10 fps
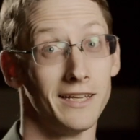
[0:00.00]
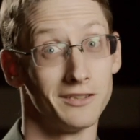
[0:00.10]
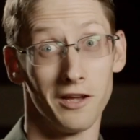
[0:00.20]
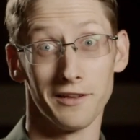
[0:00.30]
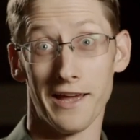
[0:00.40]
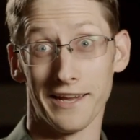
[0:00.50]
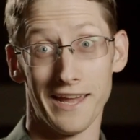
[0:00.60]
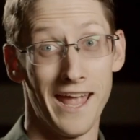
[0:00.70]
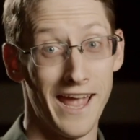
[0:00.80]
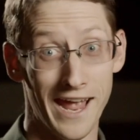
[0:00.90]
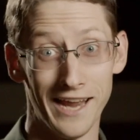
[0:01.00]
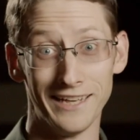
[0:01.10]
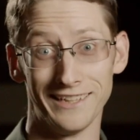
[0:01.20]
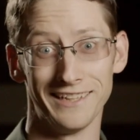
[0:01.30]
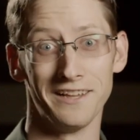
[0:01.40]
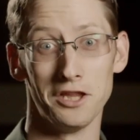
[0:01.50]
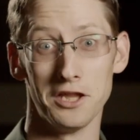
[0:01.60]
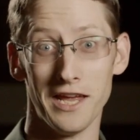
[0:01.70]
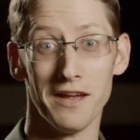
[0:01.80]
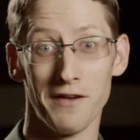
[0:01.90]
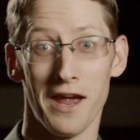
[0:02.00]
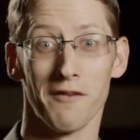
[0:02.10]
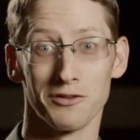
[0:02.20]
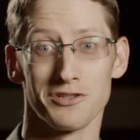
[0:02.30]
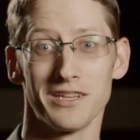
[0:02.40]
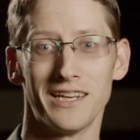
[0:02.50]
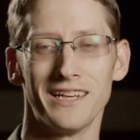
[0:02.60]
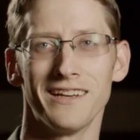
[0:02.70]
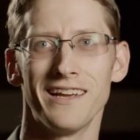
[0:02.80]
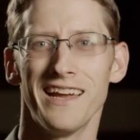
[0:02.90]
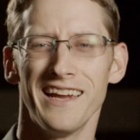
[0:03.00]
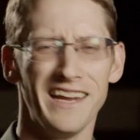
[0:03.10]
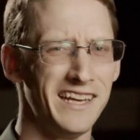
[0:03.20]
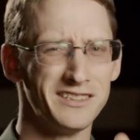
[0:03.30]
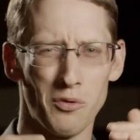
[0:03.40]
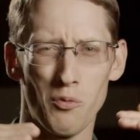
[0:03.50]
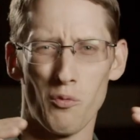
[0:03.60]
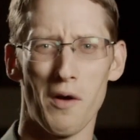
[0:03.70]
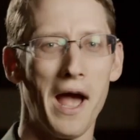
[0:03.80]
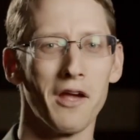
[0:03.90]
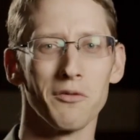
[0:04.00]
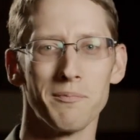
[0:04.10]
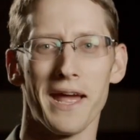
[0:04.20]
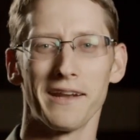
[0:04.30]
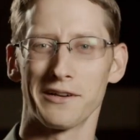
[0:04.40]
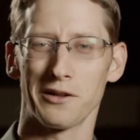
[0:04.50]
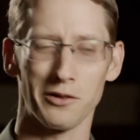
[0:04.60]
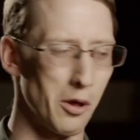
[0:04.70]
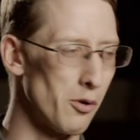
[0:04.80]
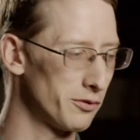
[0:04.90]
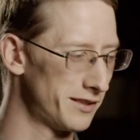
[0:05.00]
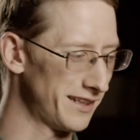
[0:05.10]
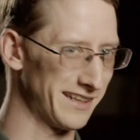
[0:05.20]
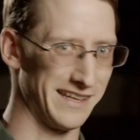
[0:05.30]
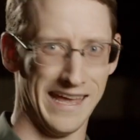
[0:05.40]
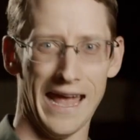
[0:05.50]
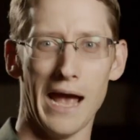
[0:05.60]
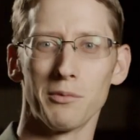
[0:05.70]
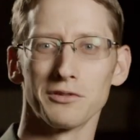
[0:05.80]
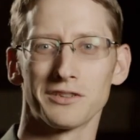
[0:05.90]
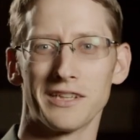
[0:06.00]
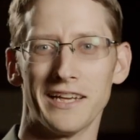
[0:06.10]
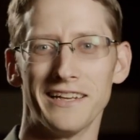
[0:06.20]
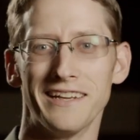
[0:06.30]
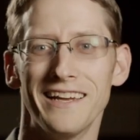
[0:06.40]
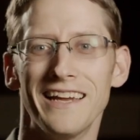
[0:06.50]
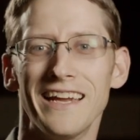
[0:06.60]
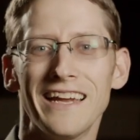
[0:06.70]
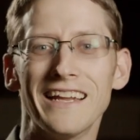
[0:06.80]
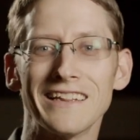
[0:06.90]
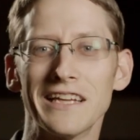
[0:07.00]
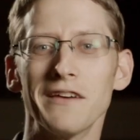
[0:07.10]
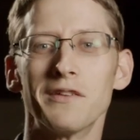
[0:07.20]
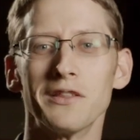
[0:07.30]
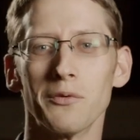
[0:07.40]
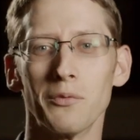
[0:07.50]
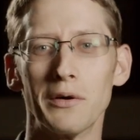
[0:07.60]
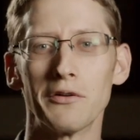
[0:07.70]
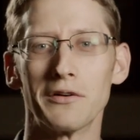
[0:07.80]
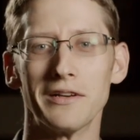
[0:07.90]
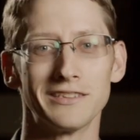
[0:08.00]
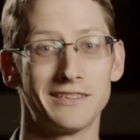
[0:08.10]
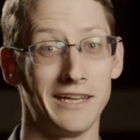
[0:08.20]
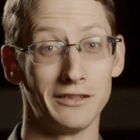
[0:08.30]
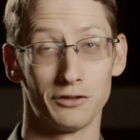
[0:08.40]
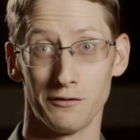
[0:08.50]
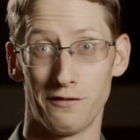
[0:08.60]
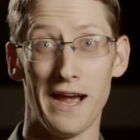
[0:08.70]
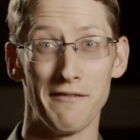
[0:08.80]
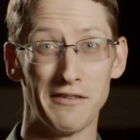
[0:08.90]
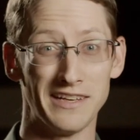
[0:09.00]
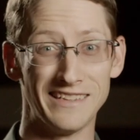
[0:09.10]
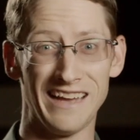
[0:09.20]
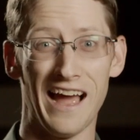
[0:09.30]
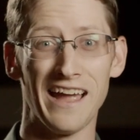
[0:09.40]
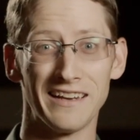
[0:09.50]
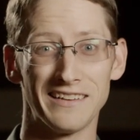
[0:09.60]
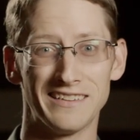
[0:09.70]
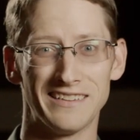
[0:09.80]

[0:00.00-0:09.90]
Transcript: is unlike any that they have ever seen. He's a wild man clothed in camel skin. He lived in the wilderness and survived on a diet